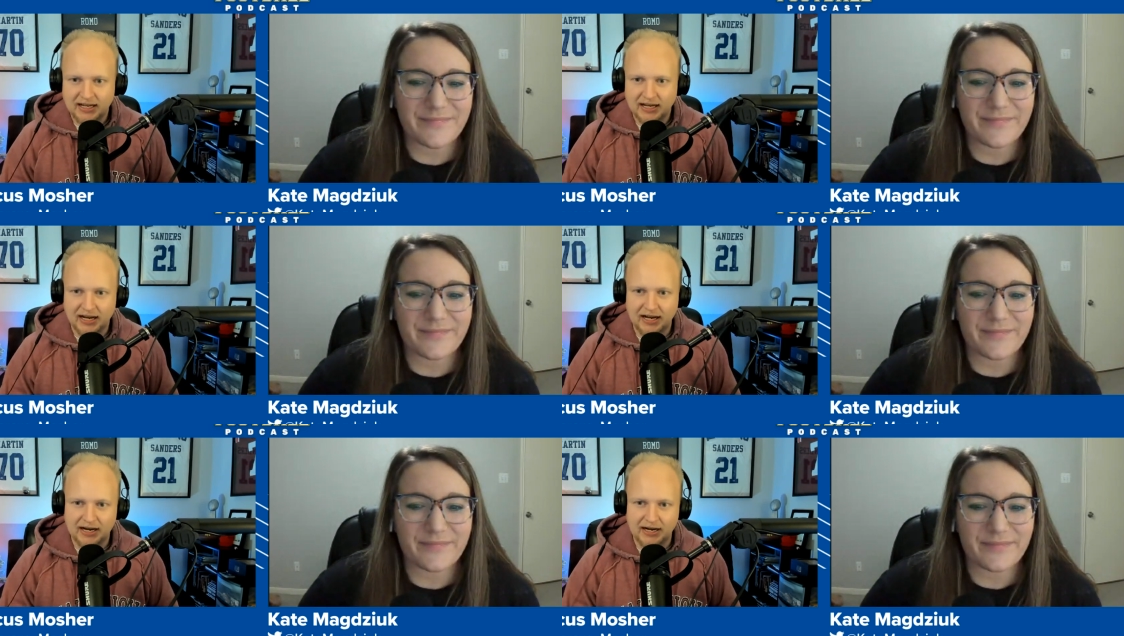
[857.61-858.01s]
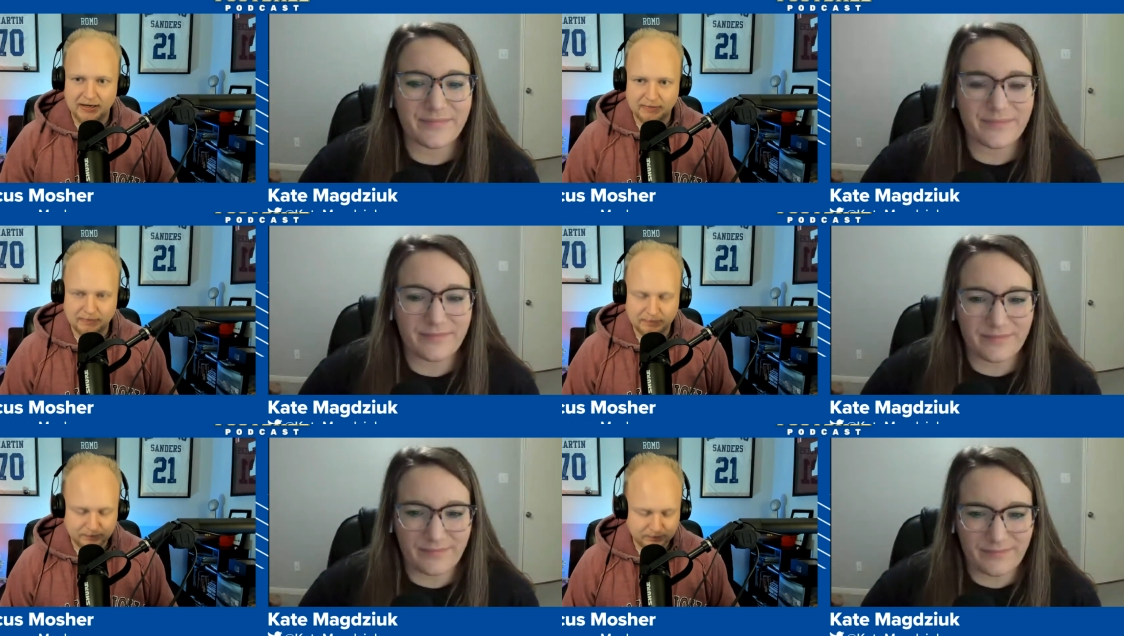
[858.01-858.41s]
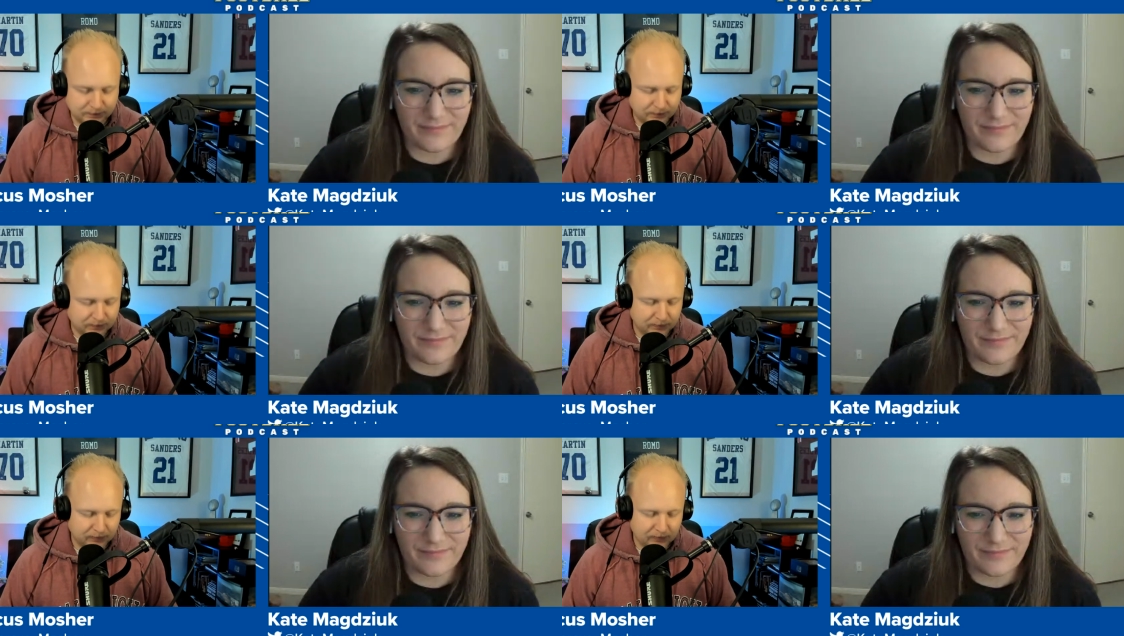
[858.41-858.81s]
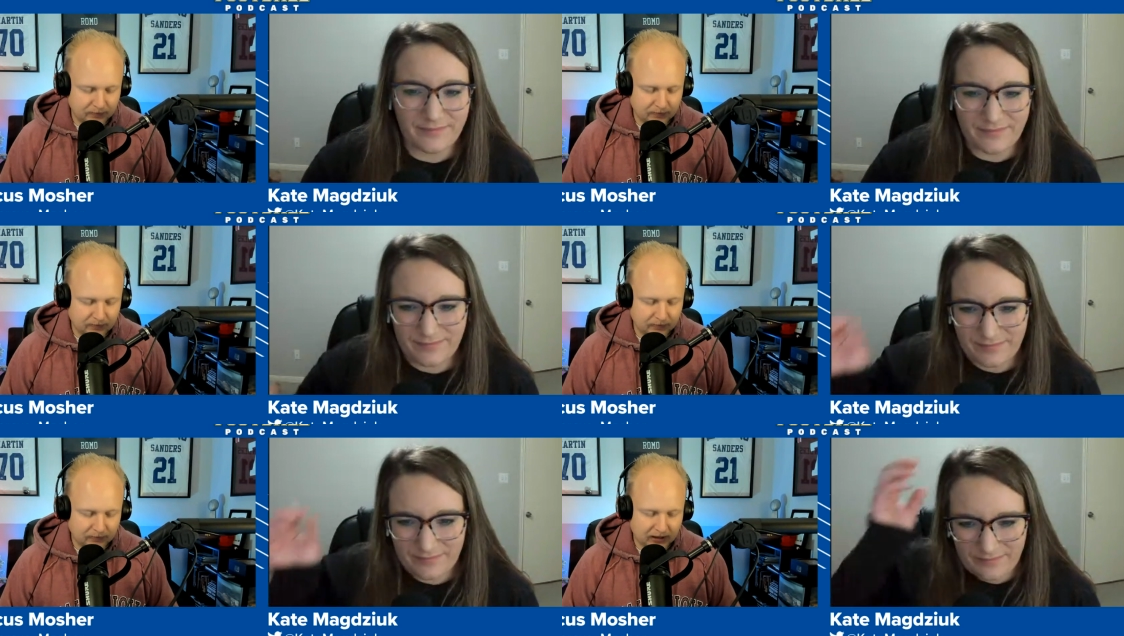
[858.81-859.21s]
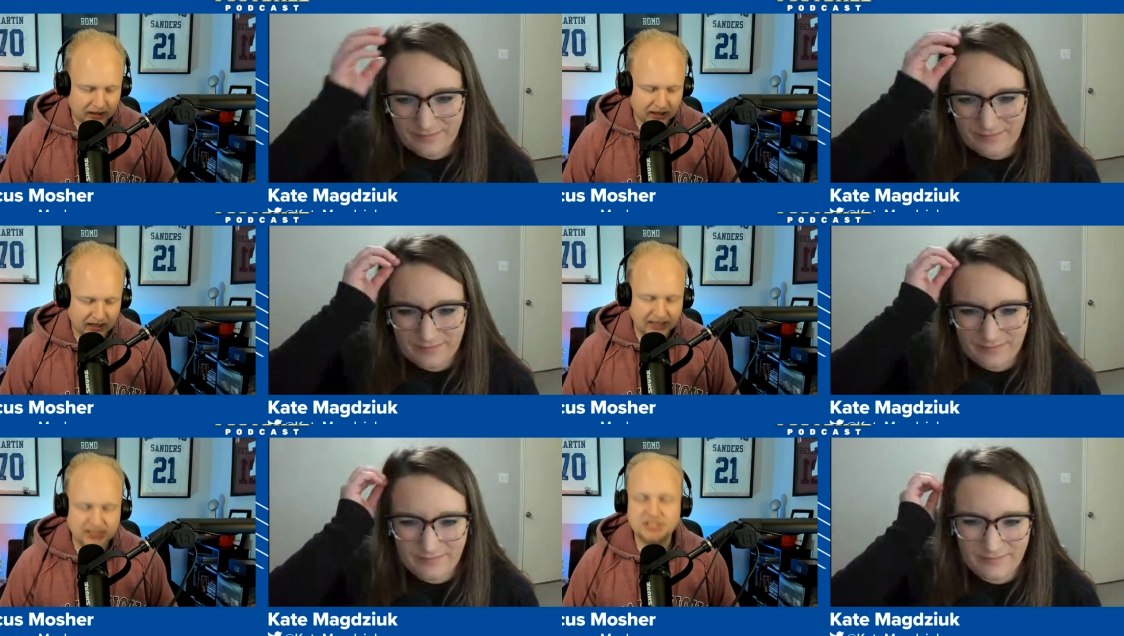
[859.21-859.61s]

Speaker 1: Um, it's